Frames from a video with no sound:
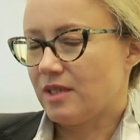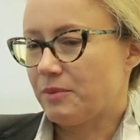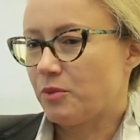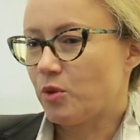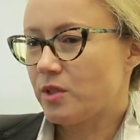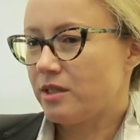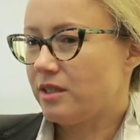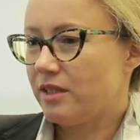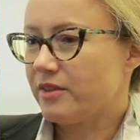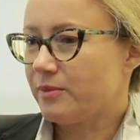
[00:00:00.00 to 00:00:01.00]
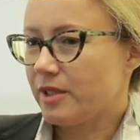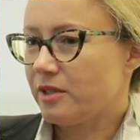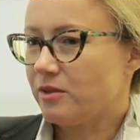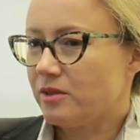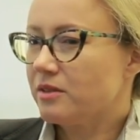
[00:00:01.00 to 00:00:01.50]
I'm mostly driven by
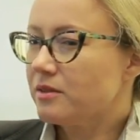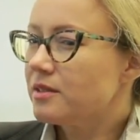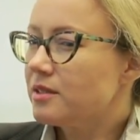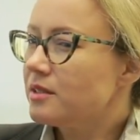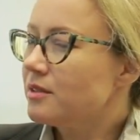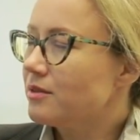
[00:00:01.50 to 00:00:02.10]
curiosity.